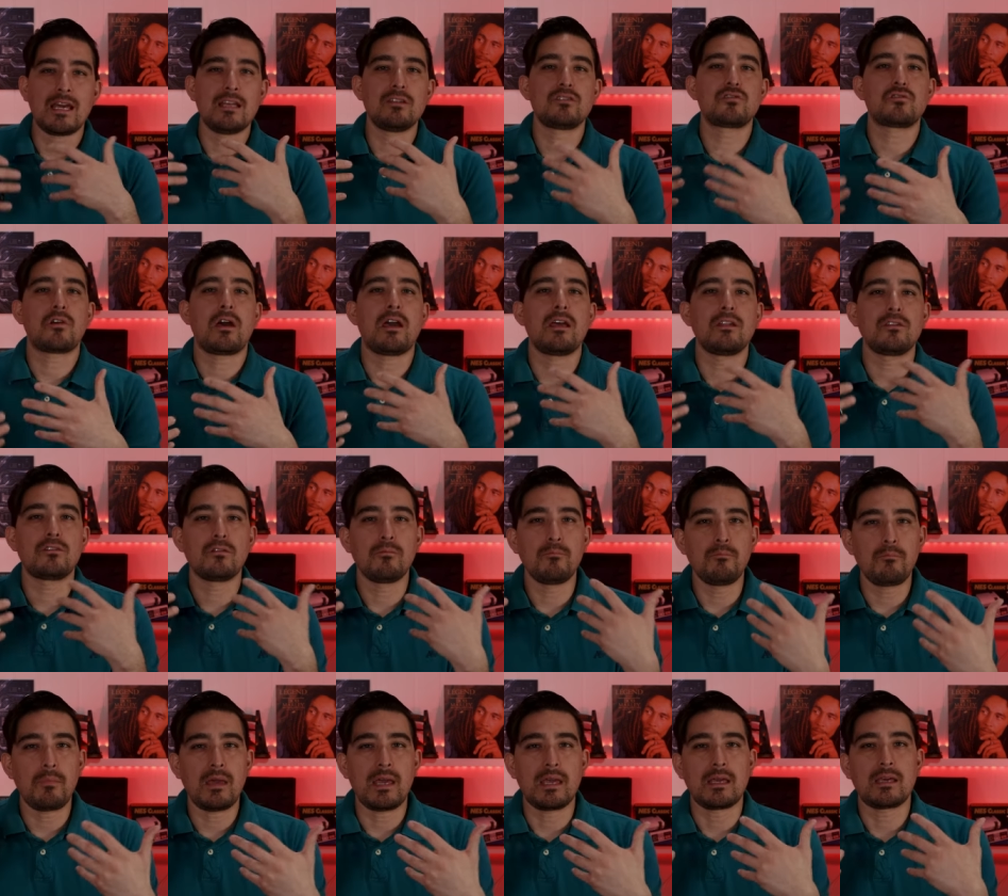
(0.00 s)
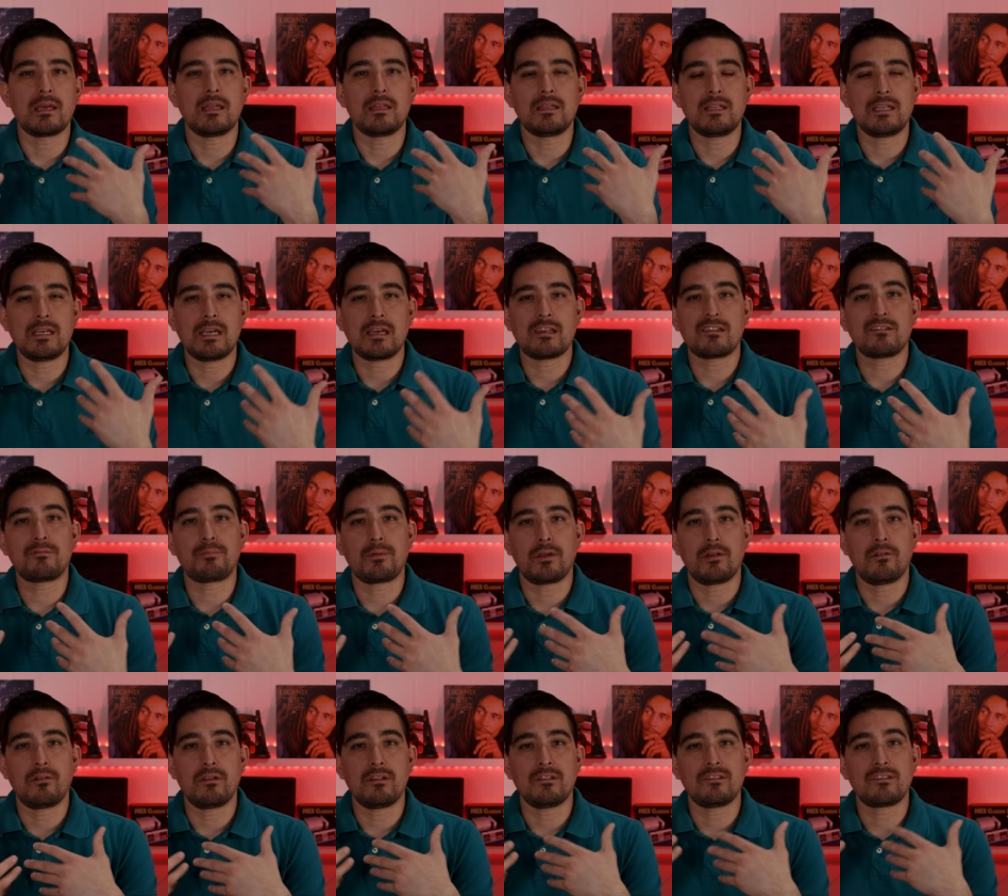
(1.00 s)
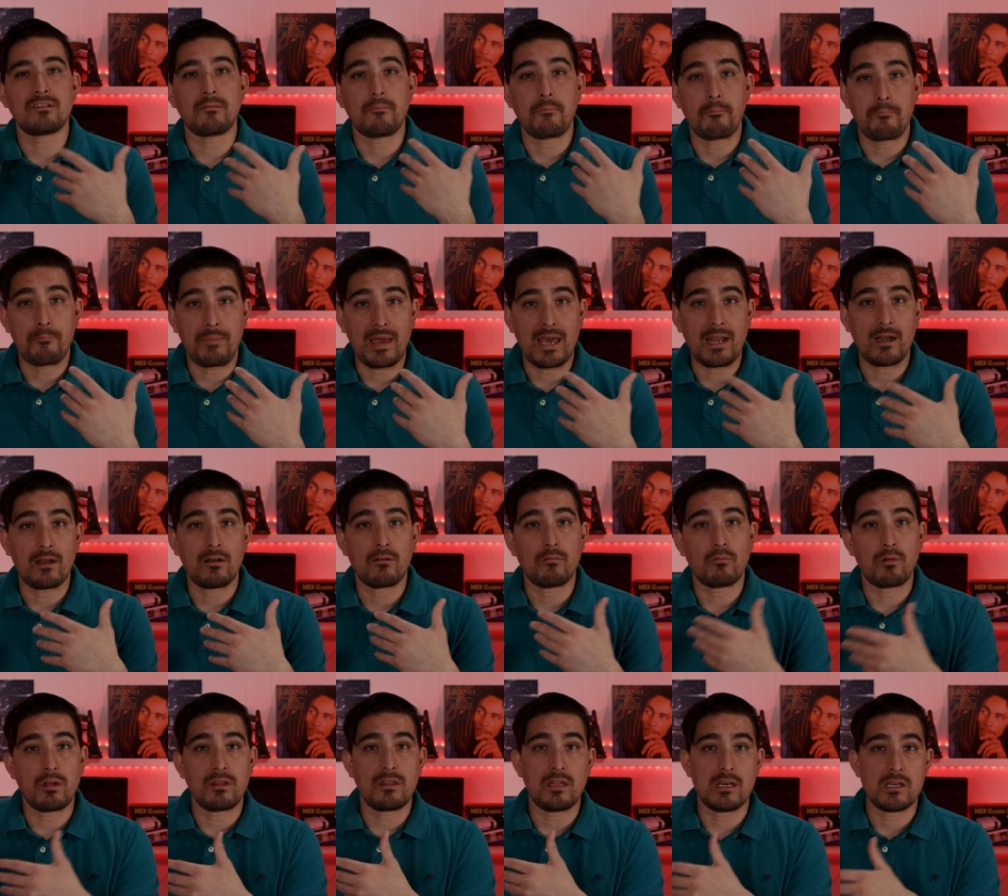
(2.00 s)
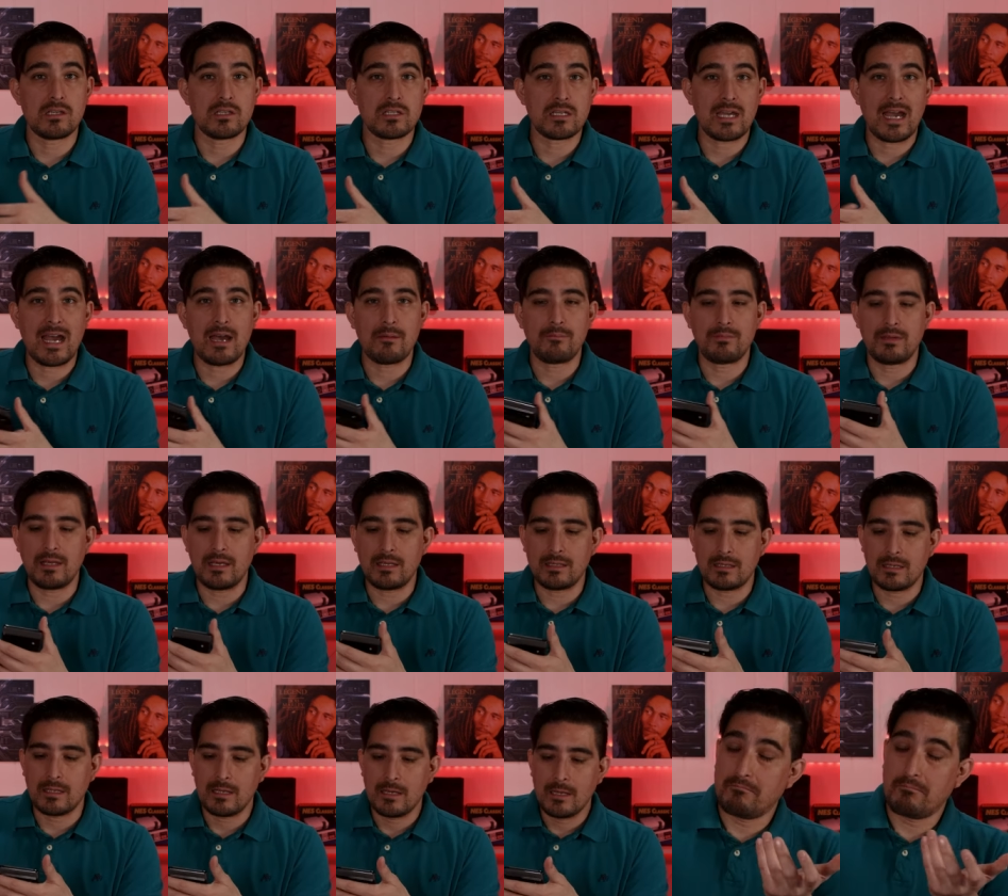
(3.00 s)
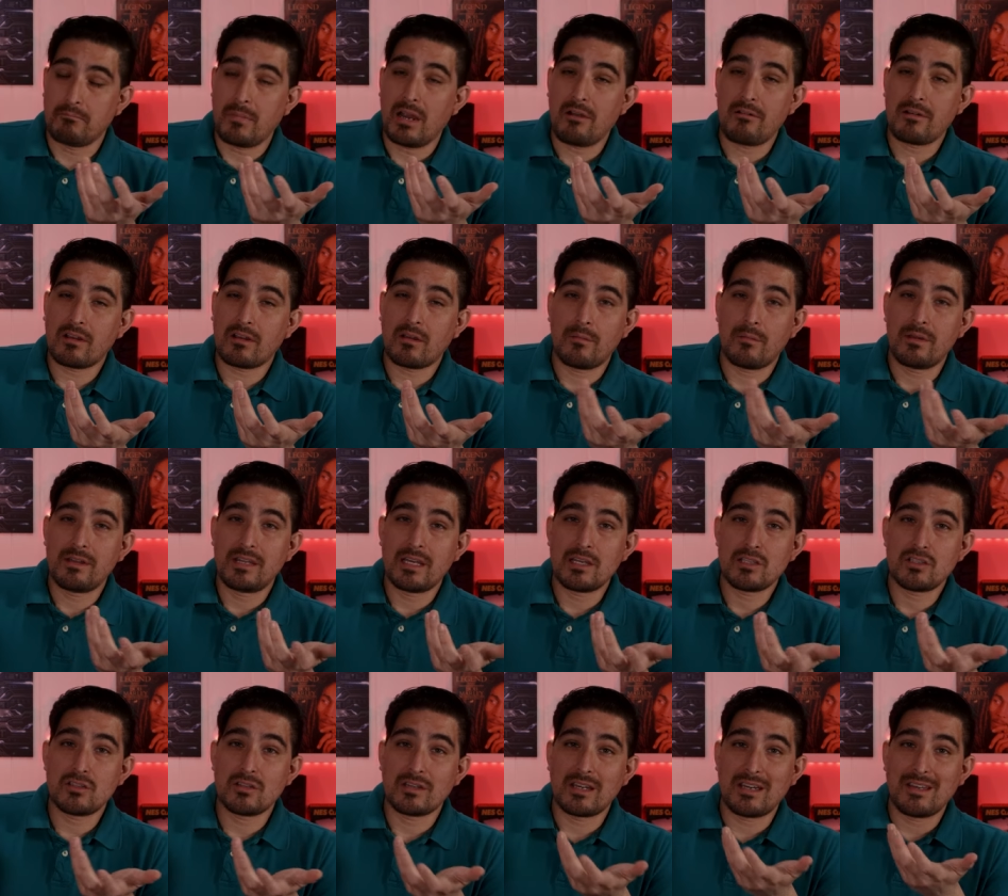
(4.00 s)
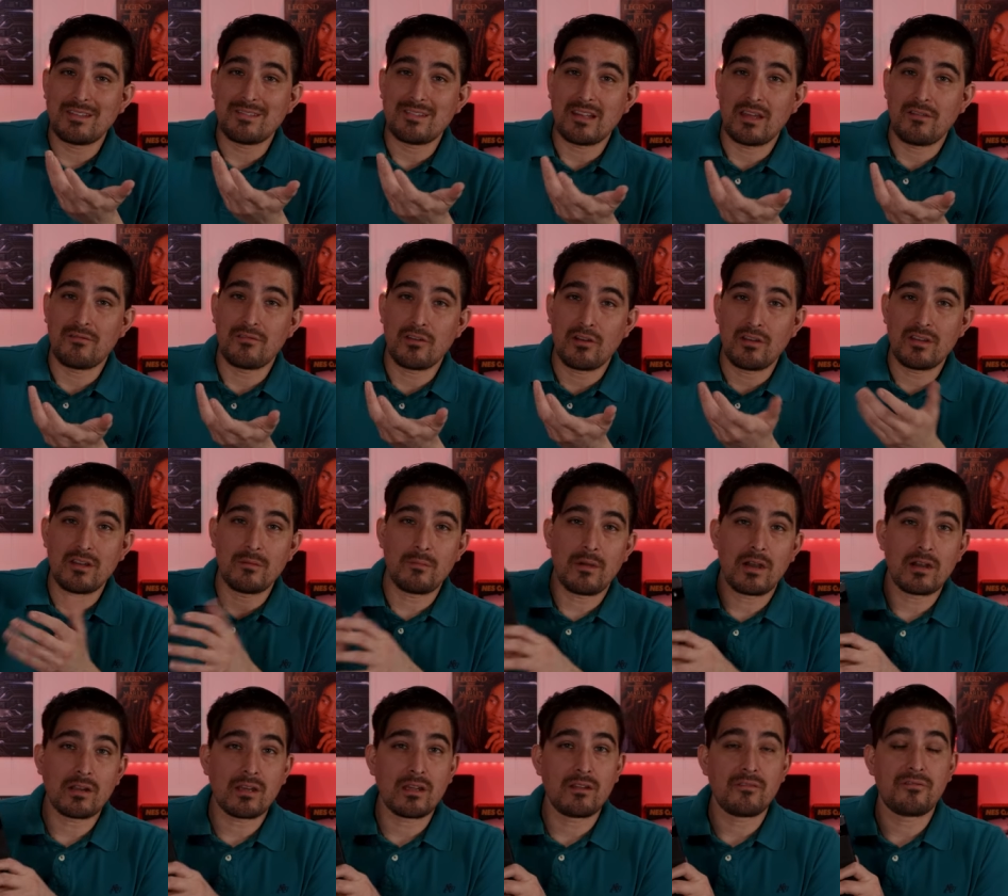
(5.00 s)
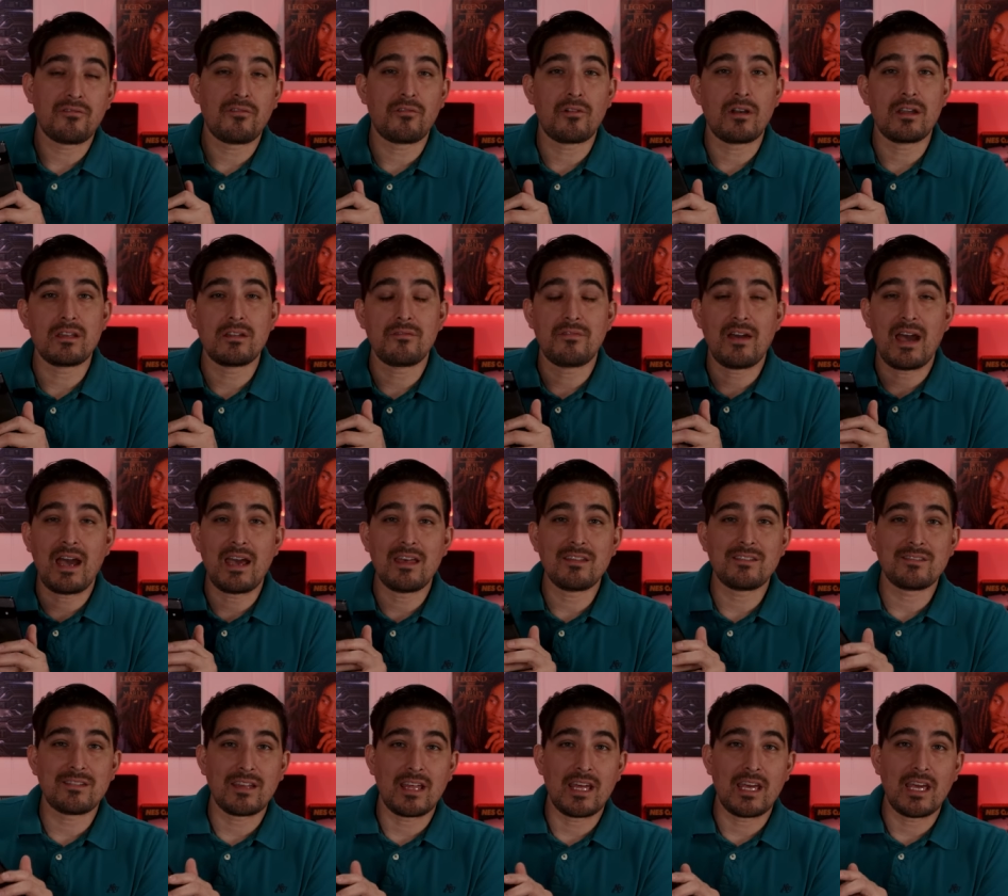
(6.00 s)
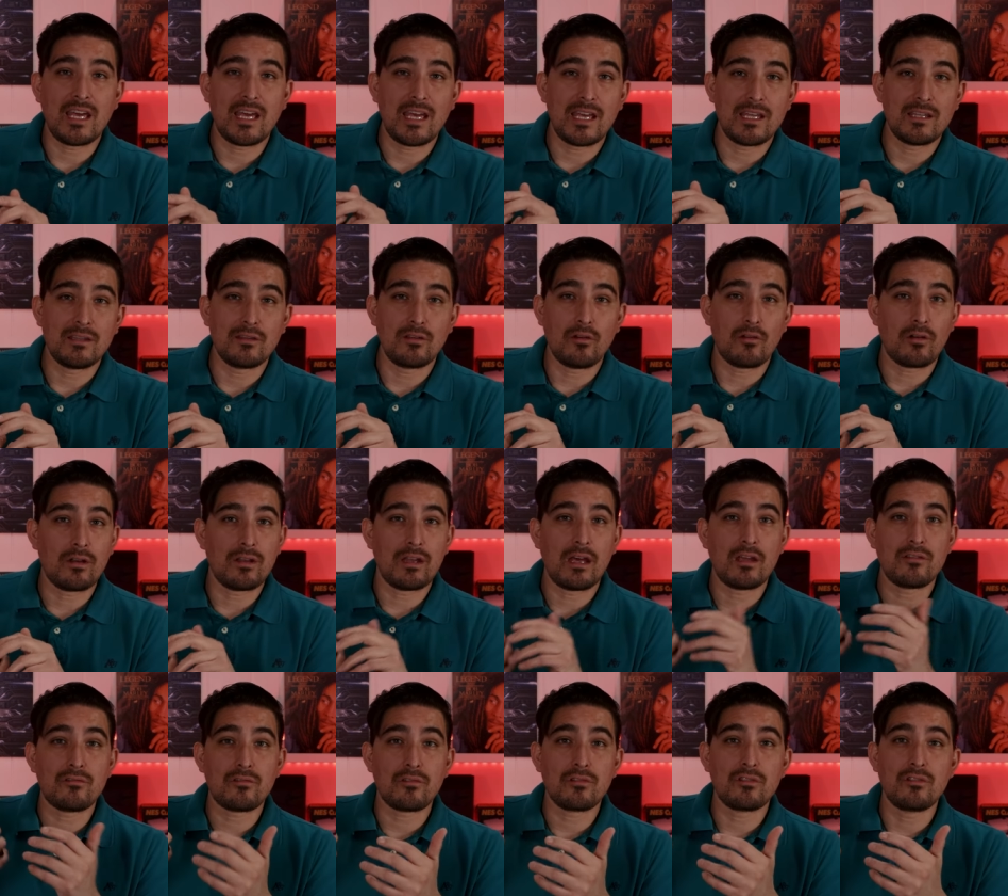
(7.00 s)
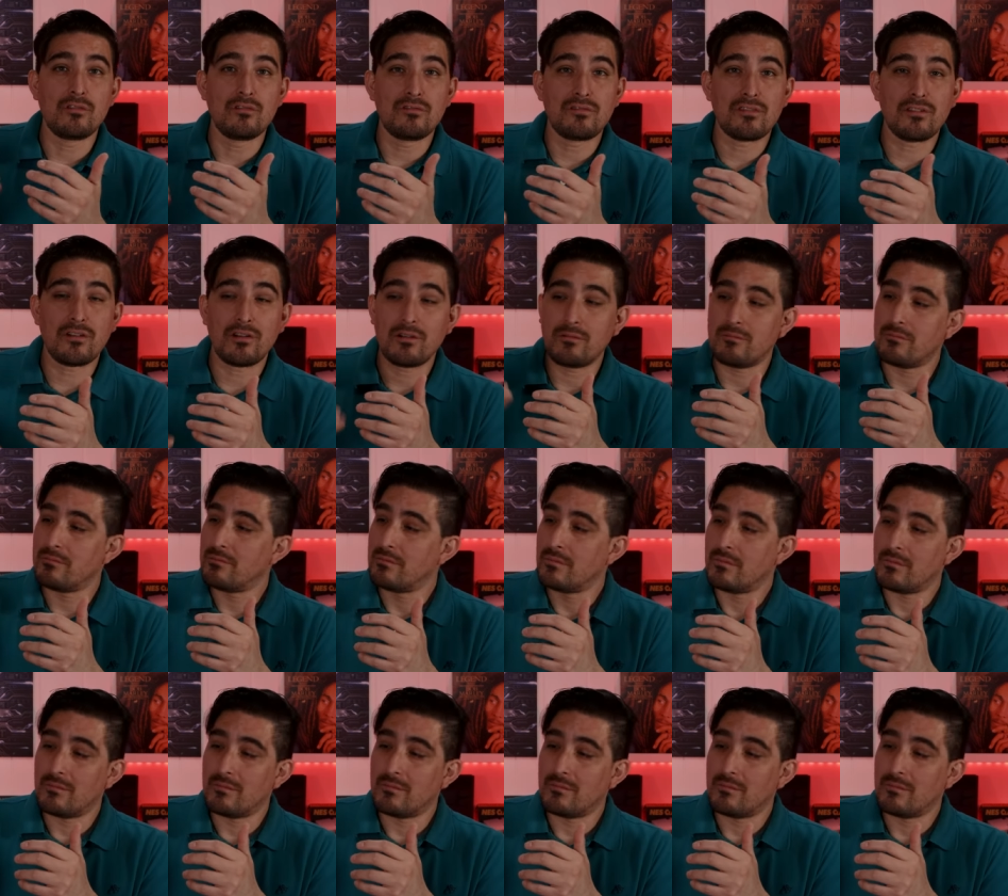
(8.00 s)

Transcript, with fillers: and trying to make the experience better with each update. My recommendation is if you're in the market for a device and you're an Android user,